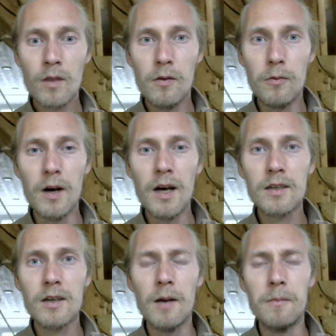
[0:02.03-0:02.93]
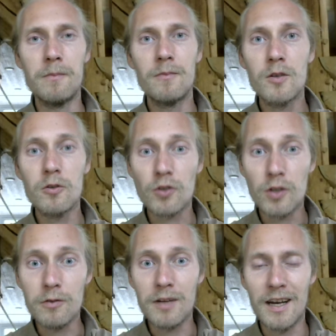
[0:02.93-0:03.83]
Welcome to
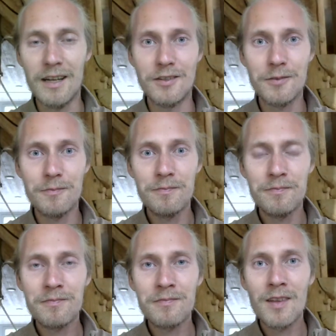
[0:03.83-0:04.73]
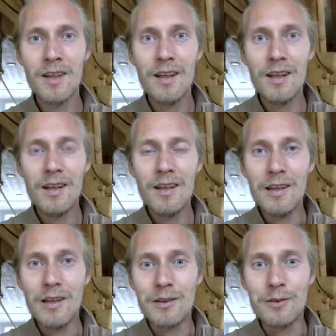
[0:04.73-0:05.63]
Stonehand.
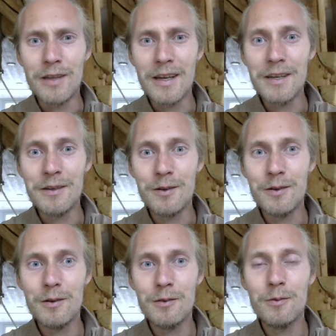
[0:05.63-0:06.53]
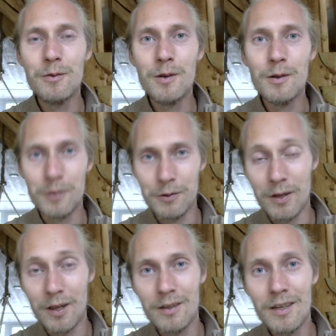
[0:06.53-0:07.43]
Today we
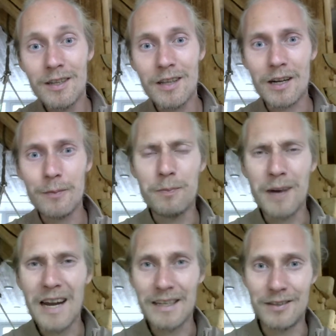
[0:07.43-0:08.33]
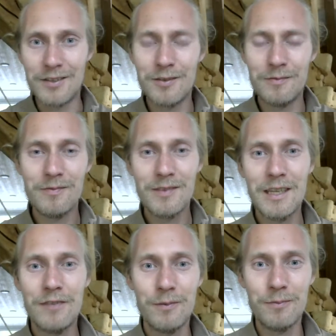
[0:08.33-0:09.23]
will talk about brands,
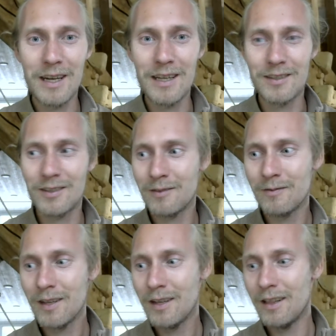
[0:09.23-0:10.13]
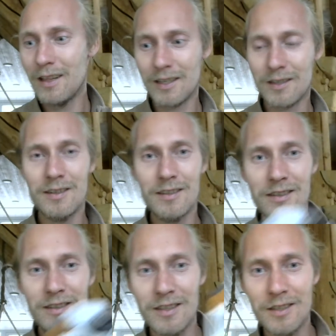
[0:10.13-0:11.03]
different brands, like
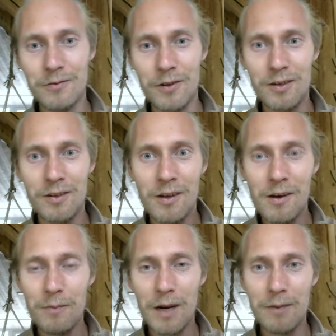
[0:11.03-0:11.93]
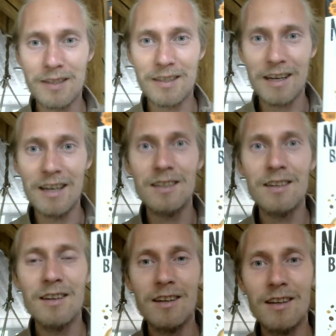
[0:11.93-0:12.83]
this one by my side.
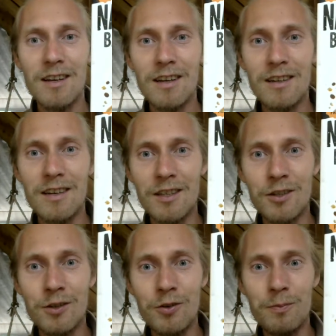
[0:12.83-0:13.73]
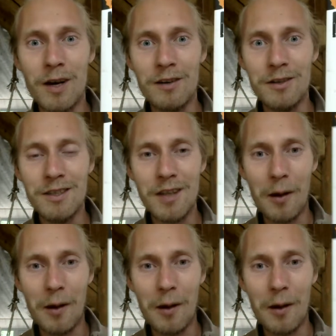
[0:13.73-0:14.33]
Not true, Parista.